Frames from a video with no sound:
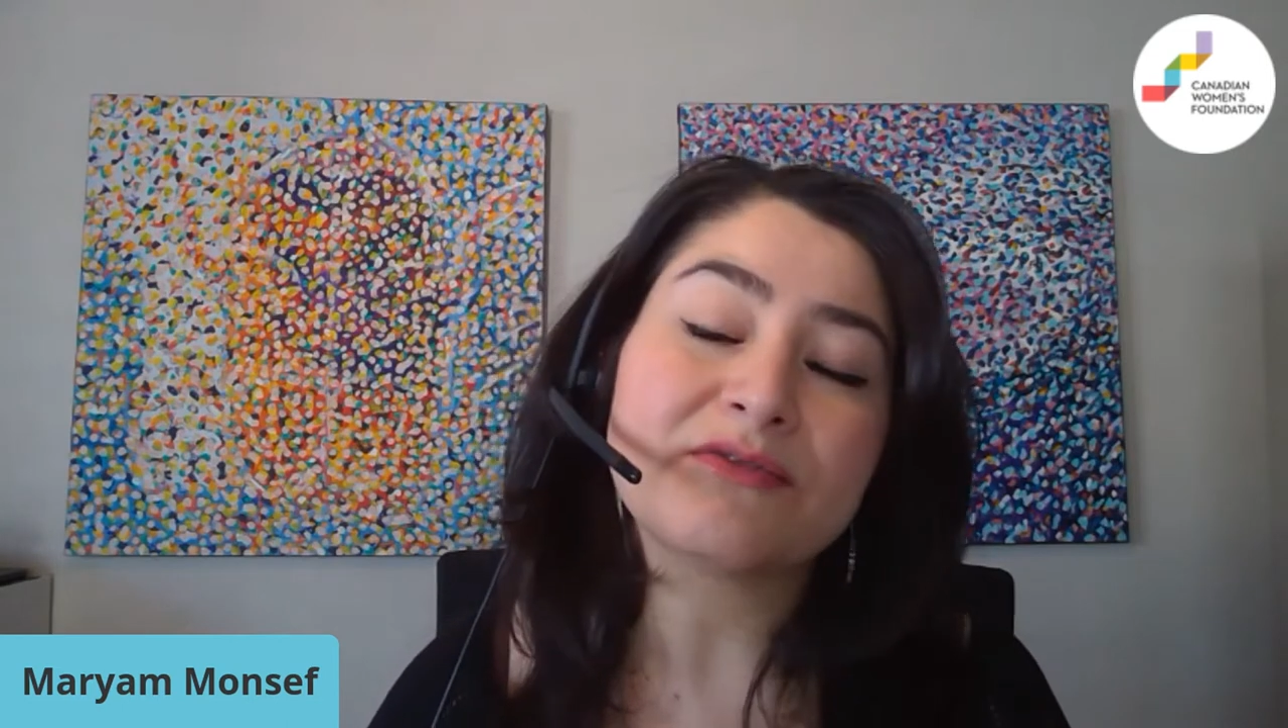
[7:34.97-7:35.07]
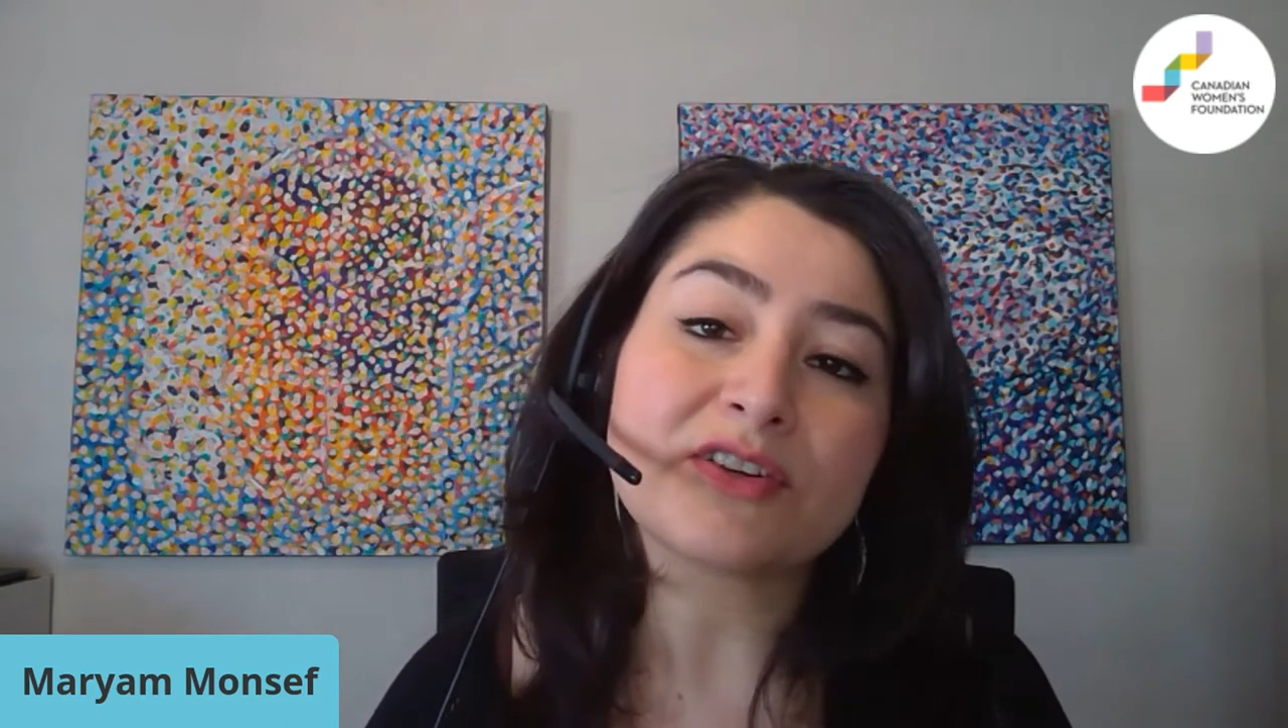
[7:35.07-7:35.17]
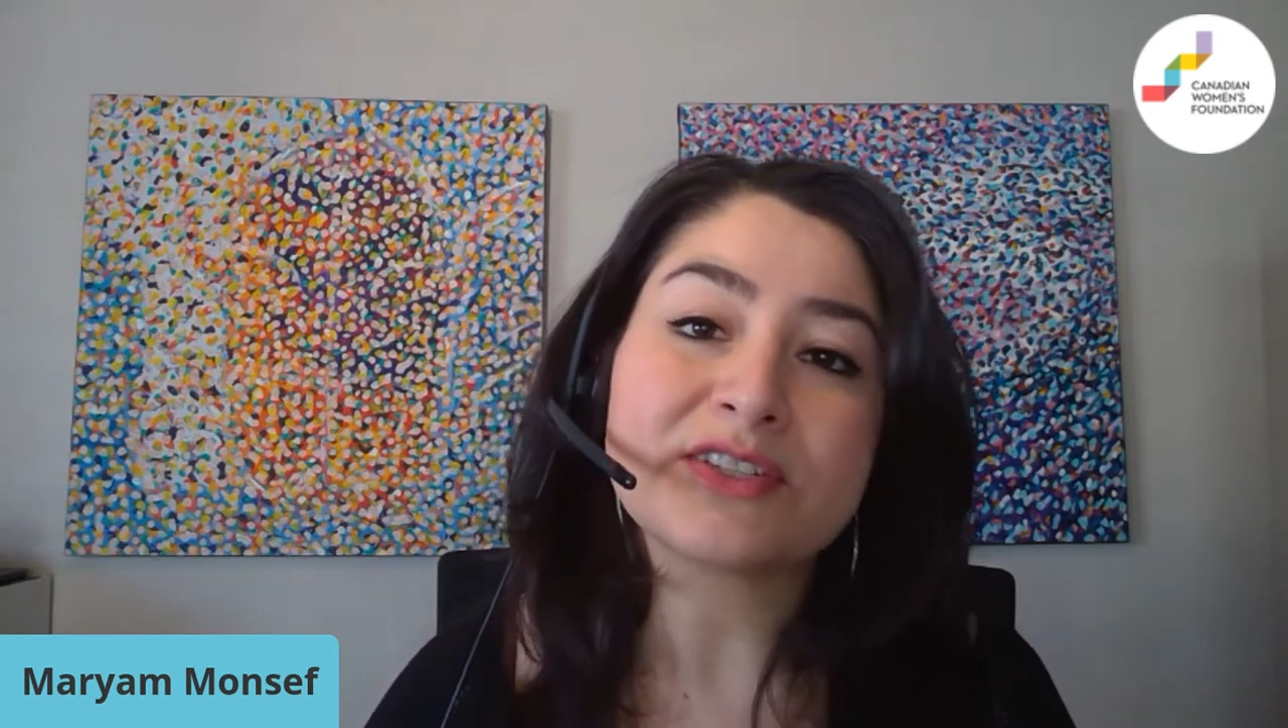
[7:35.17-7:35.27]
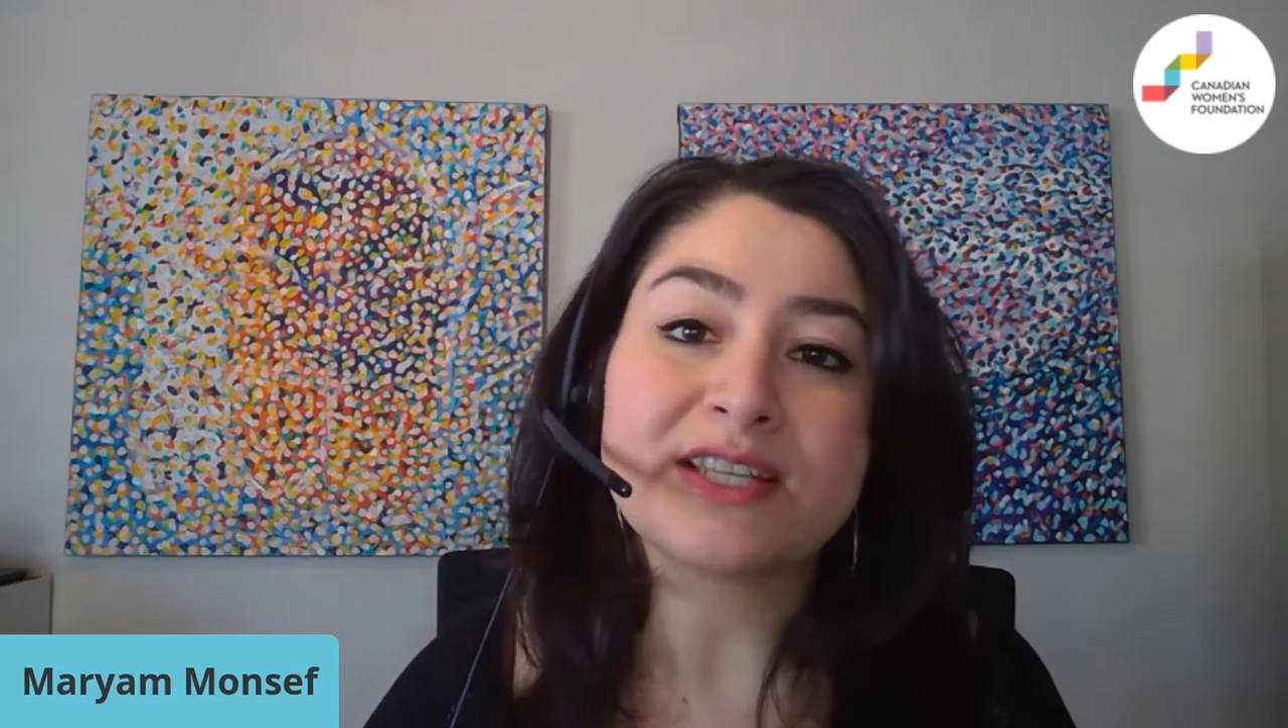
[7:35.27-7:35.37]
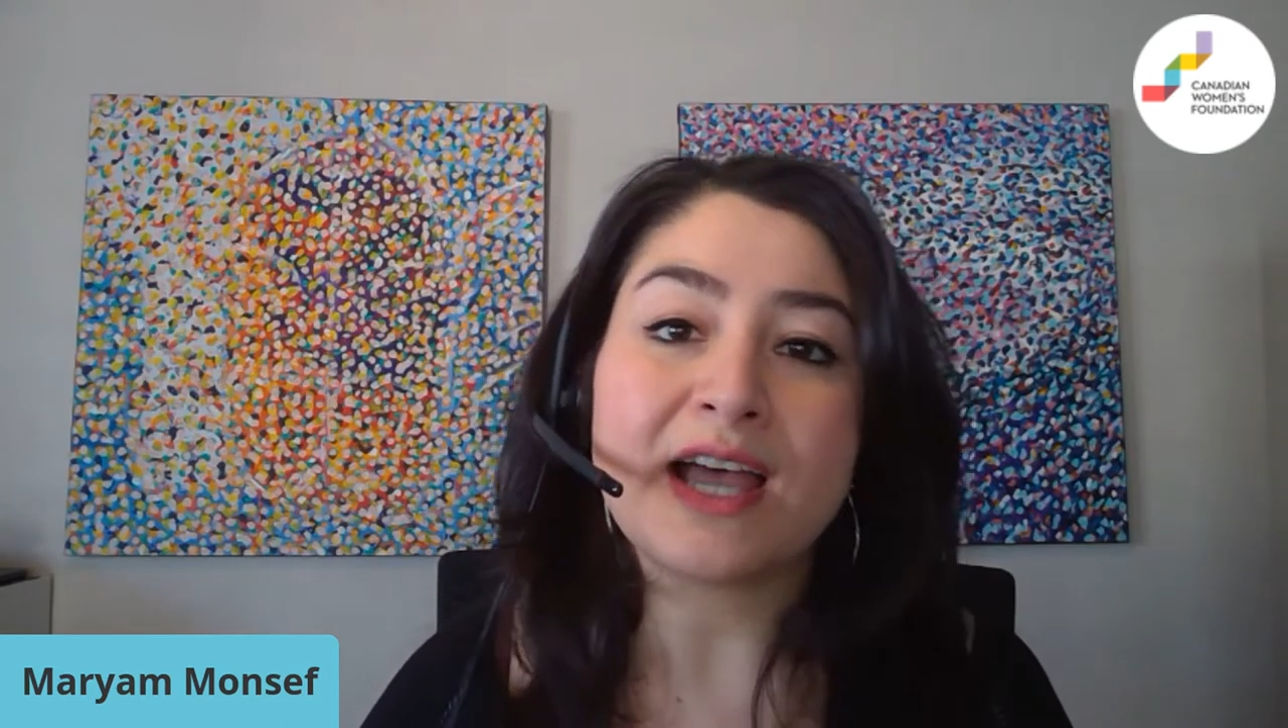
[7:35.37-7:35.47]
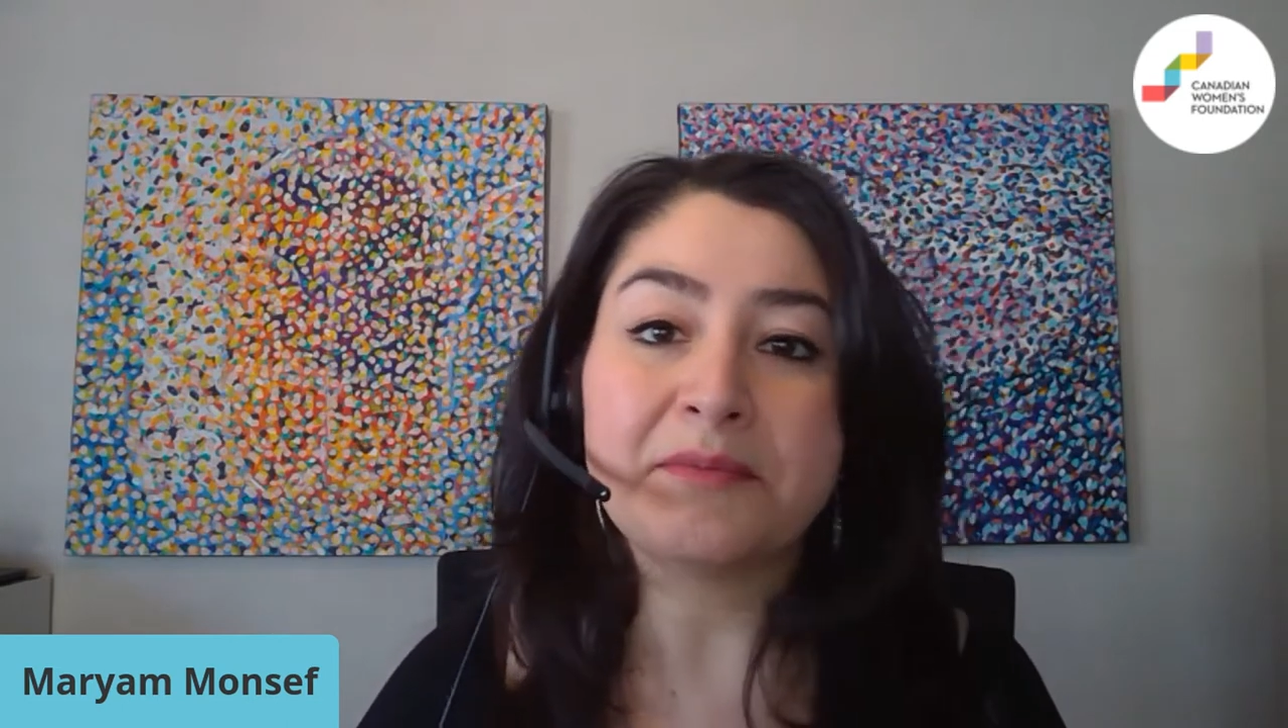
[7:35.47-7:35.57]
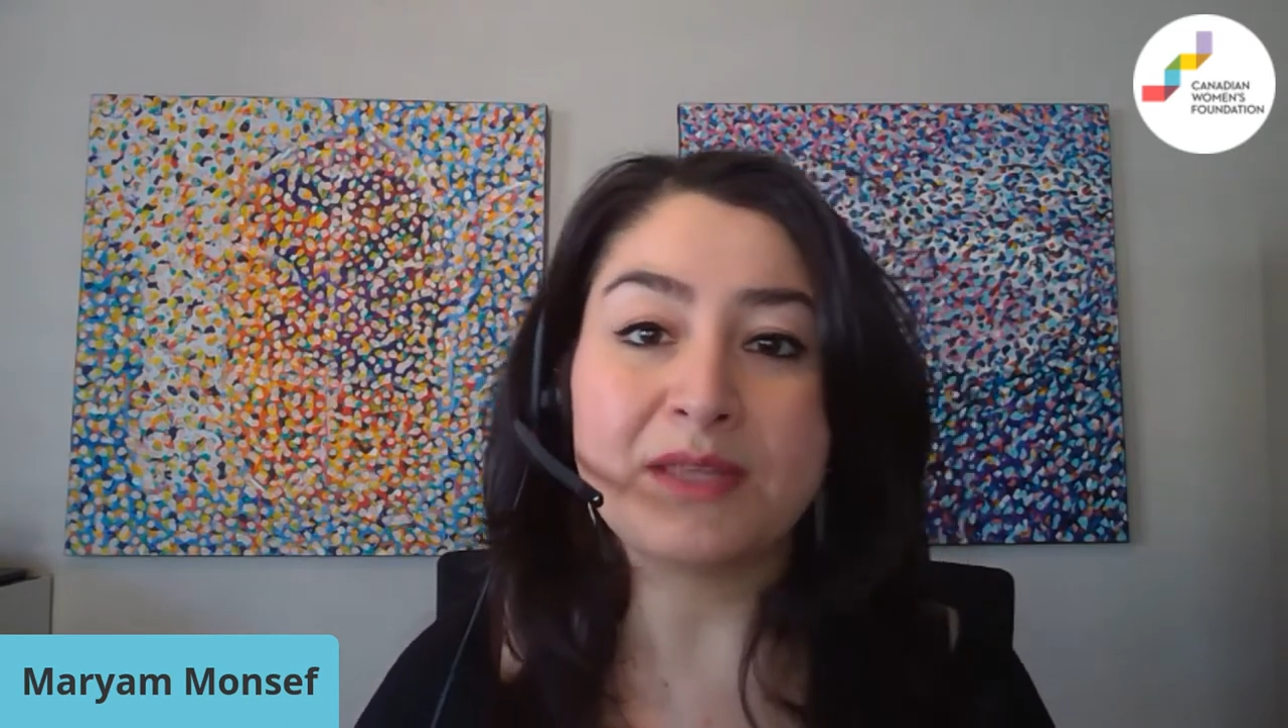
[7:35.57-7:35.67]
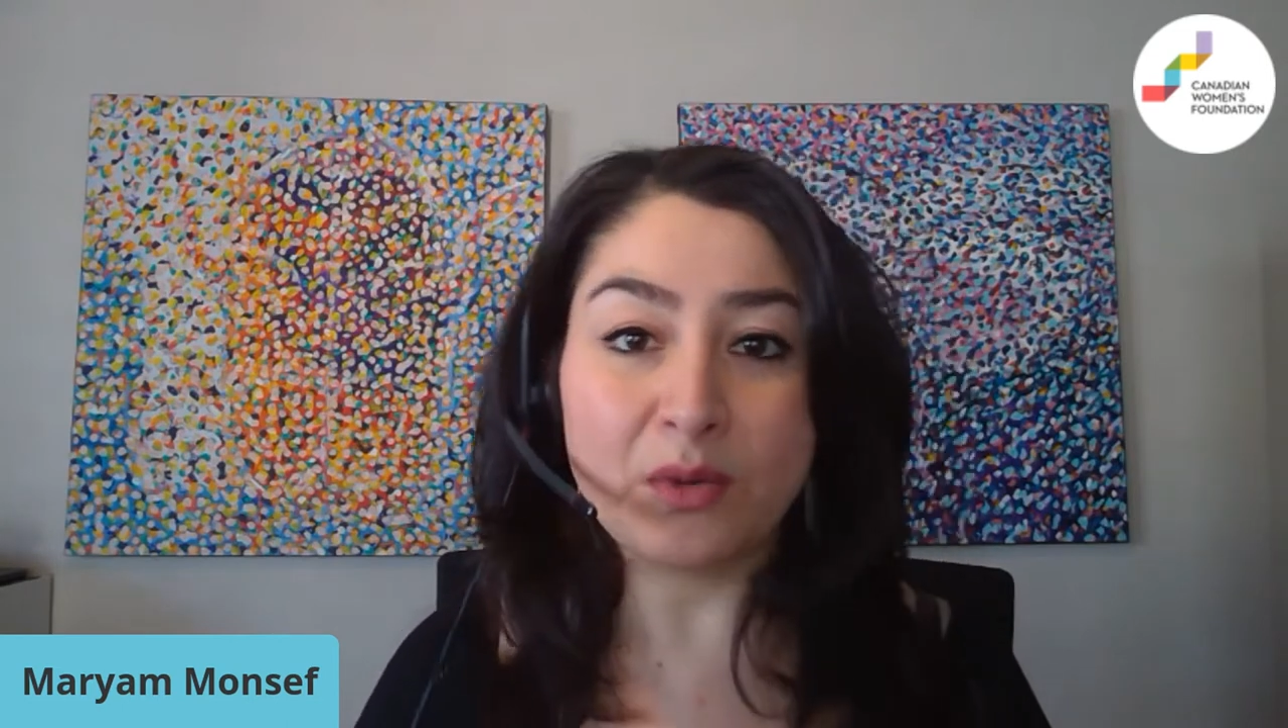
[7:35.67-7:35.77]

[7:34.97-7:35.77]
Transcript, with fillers: first time